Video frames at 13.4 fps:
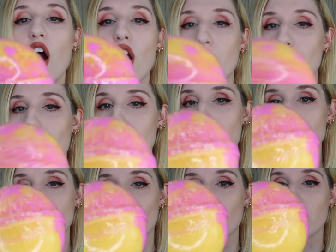Her bath
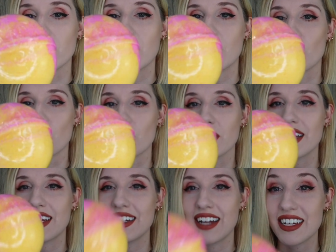bombs are really,
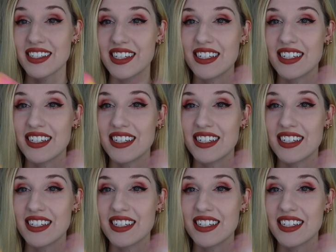really nice.